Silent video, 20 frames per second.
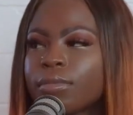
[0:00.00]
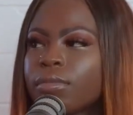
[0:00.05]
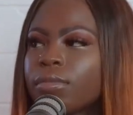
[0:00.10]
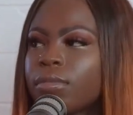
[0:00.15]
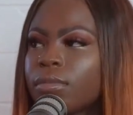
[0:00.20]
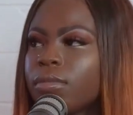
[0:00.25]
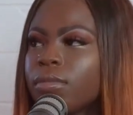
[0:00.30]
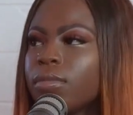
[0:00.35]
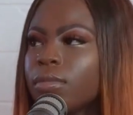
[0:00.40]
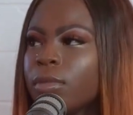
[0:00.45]

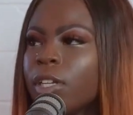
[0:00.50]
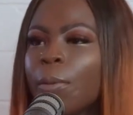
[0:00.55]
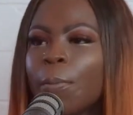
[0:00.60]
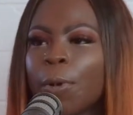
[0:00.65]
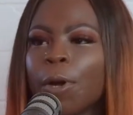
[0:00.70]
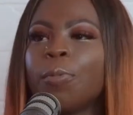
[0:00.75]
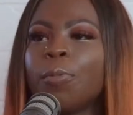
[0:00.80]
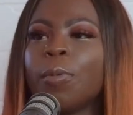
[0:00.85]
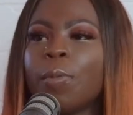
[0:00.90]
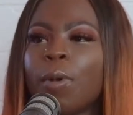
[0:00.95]
Okay, okay.
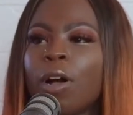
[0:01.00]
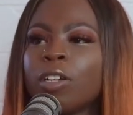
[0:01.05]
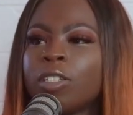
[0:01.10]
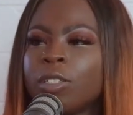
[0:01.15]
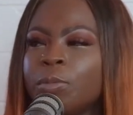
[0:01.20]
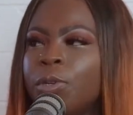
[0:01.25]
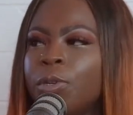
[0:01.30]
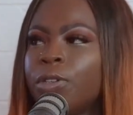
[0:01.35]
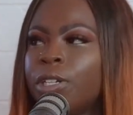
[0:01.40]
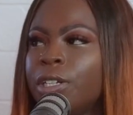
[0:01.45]
Purple
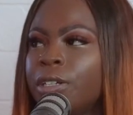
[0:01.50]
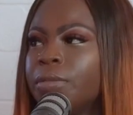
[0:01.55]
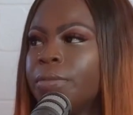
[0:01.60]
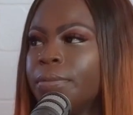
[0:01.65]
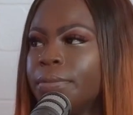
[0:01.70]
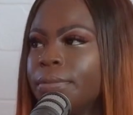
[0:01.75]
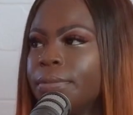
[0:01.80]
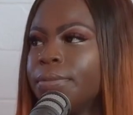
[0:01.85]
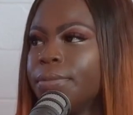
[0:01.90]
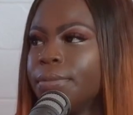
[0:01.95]
Box up. Beauty. Absolutely.